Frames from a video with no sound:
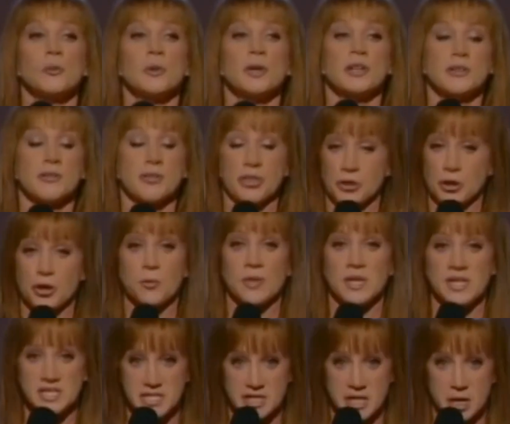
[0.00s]
Uma
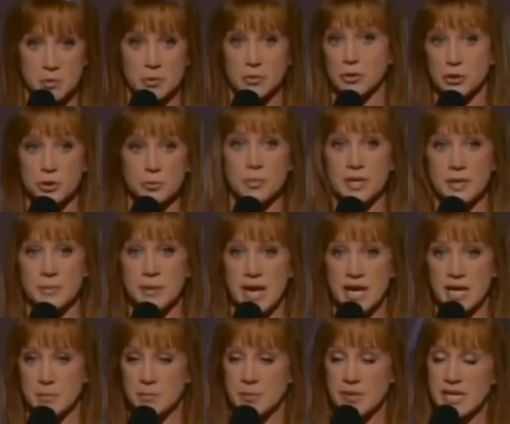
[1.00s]
Thurman is there with her
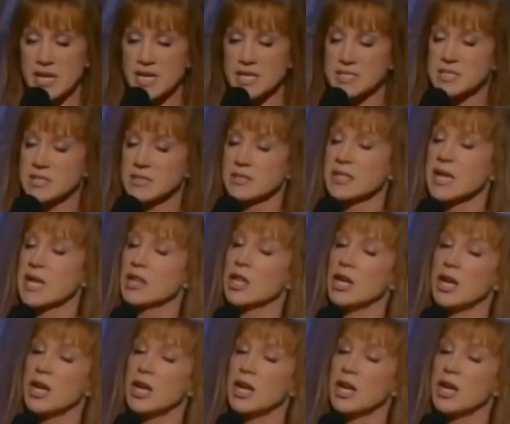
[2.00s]
big bag of BS.